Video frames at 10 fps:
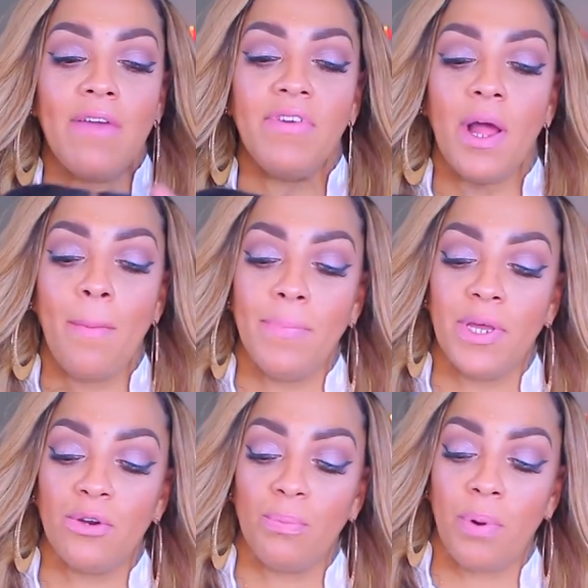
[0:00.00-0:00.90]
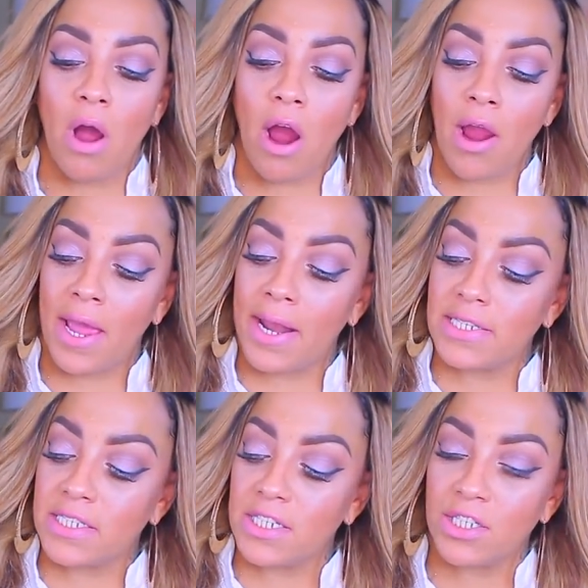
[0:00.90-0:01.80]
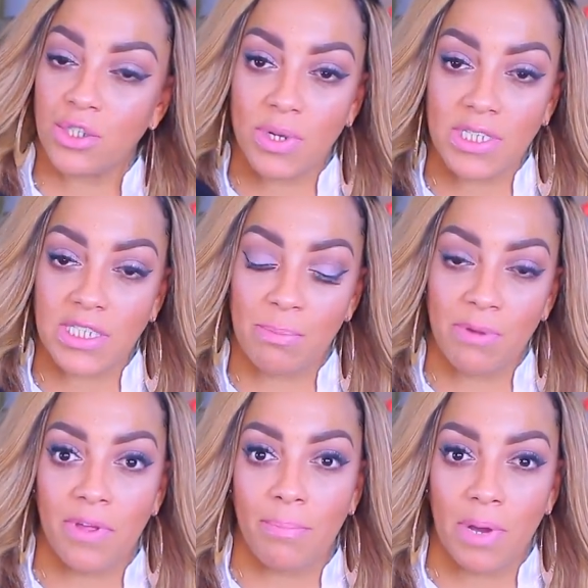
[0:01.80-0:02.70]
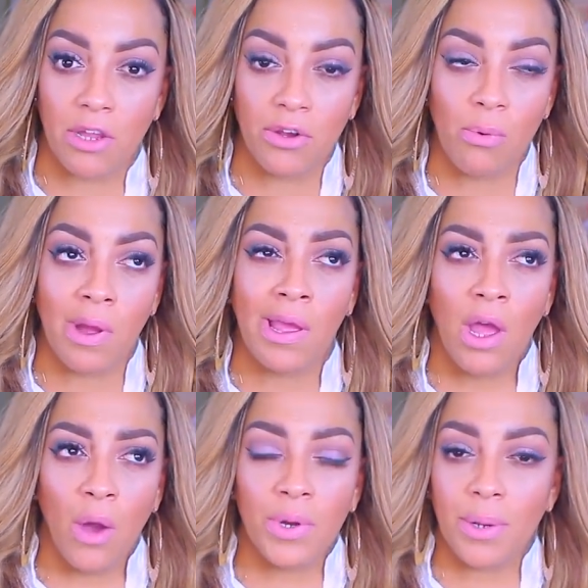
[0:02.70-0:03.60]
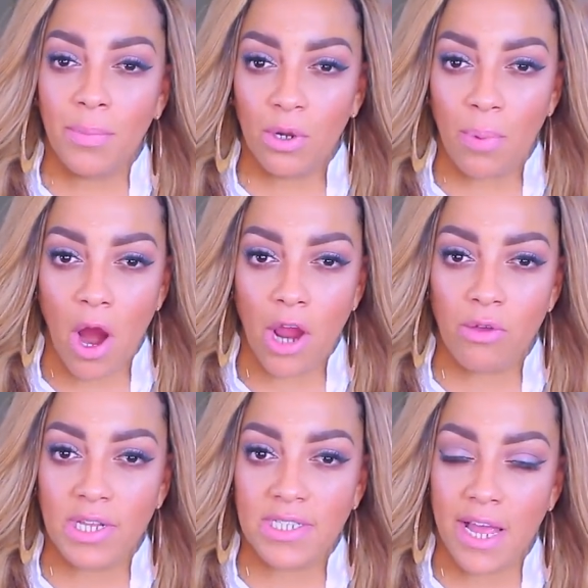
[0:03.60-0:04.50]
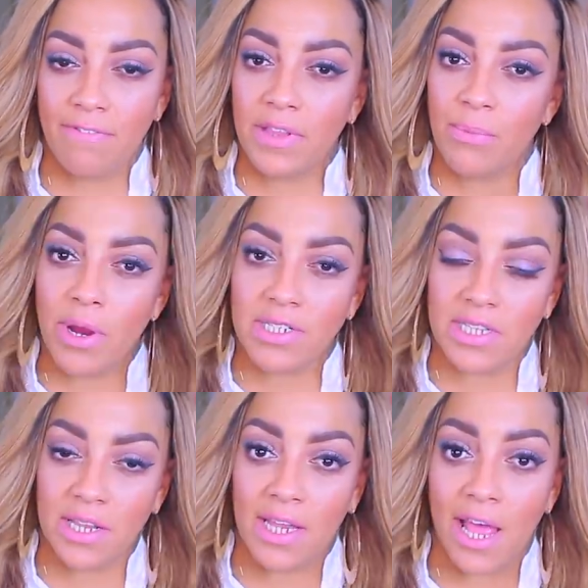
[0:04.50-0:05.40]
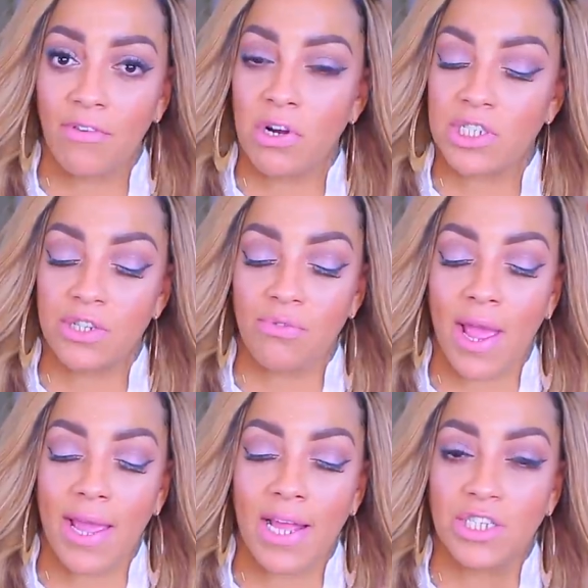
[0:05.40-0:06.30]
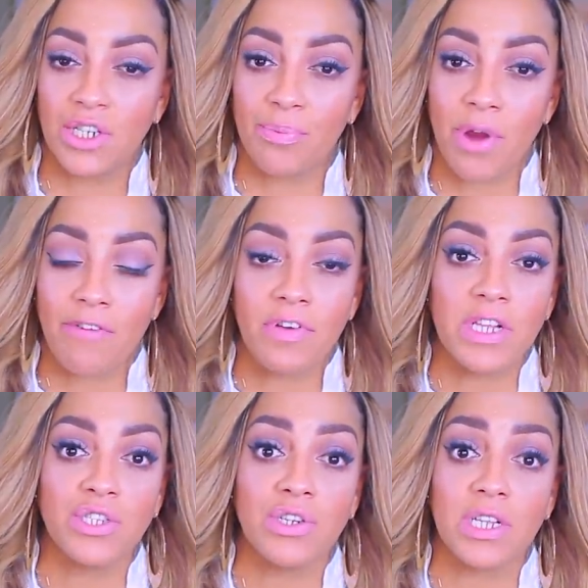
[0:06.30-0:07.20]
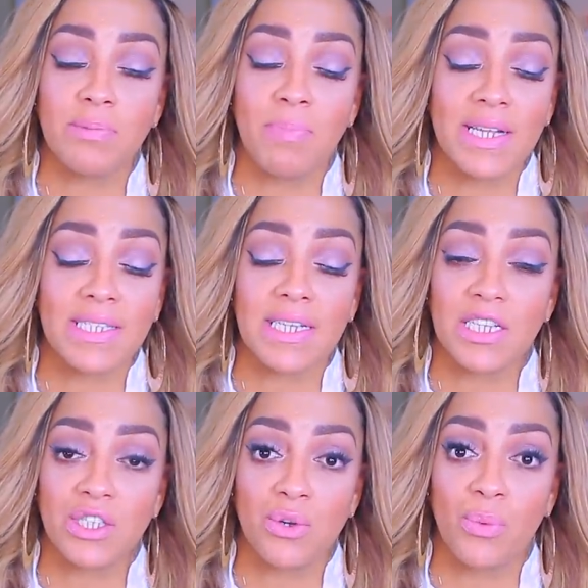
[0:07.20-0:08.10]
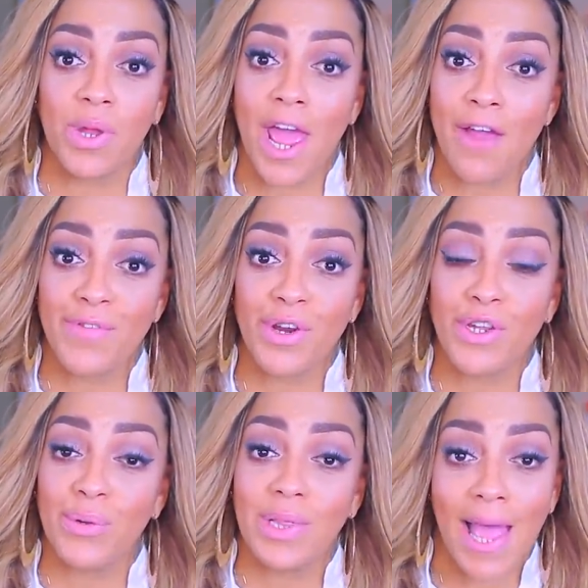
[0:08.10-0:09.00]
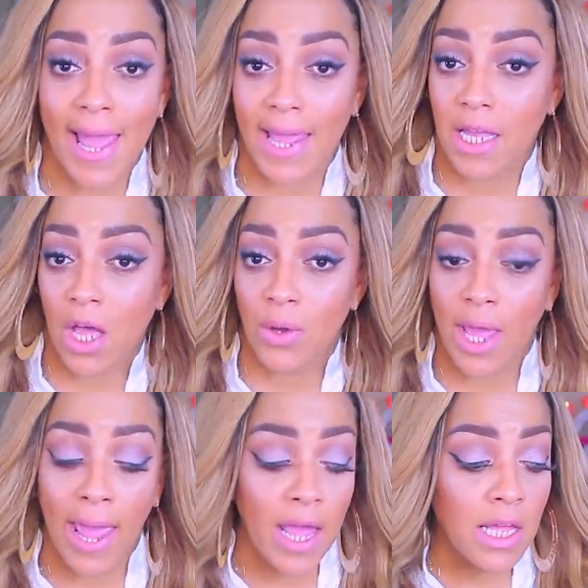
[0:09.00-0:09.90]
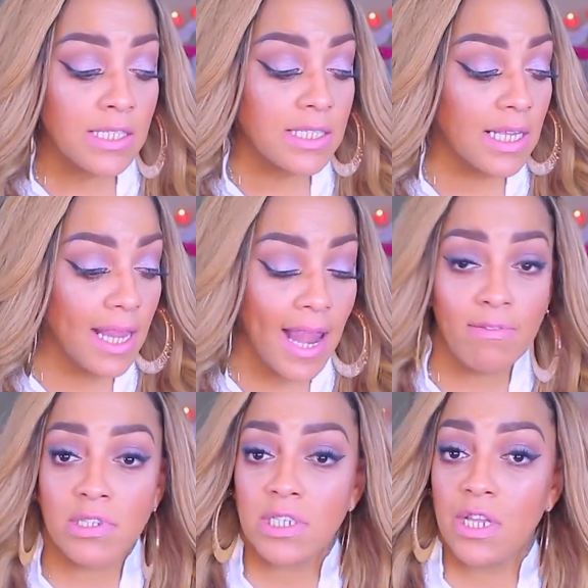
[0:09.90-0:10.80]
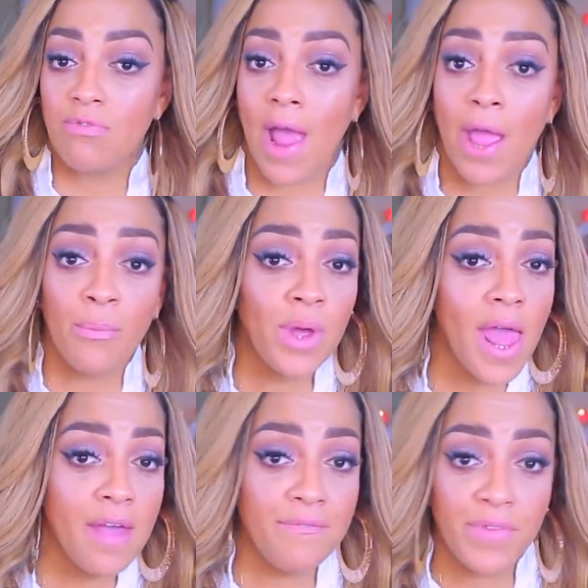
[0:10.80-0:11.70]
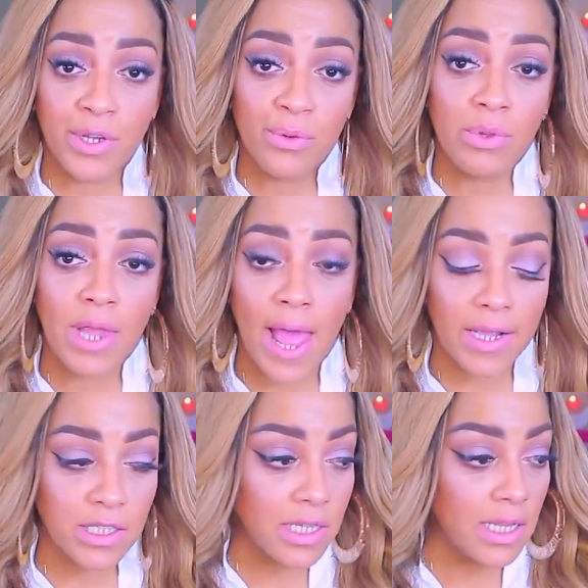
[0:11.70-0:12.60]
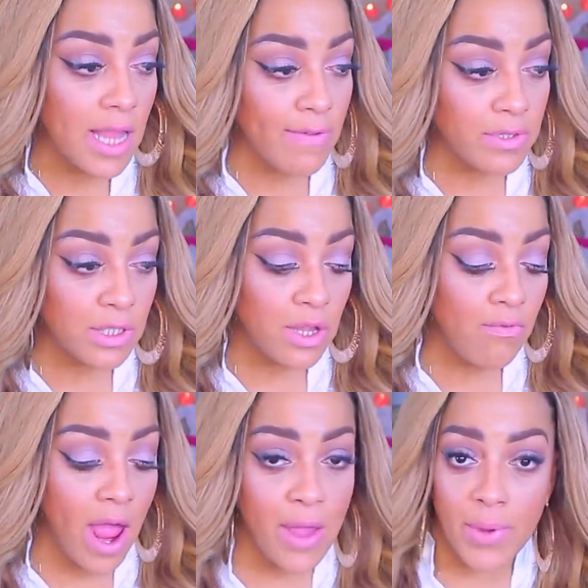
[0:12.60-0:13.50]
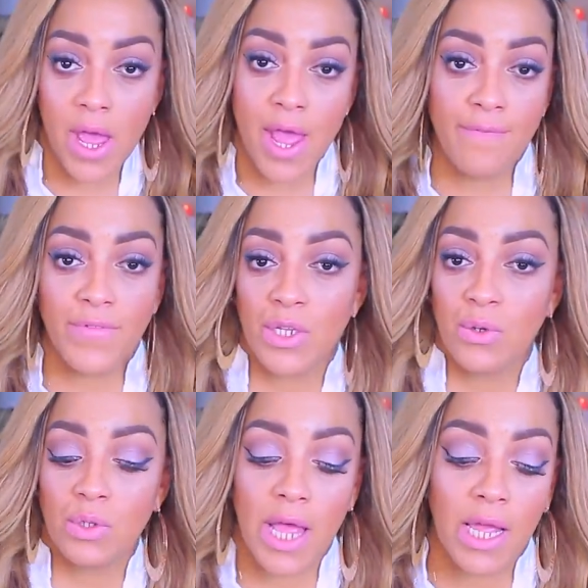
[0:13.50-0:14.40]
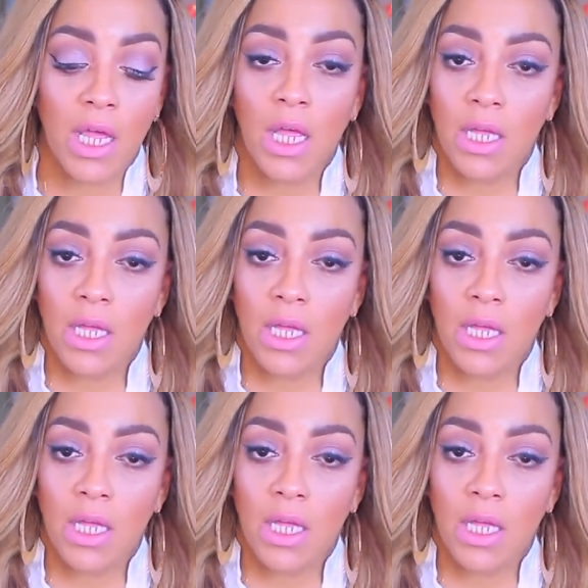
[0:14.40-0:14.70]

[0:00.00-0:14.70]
gave it a middle part and I did tweeze some of it. But you know what? With a middle part, you can definitely wear it to the left or to the right. It's your preference. You can basically do whatever you like. Okay? To the left, to the right, whatever you like. To the left, to the right, whatever you like.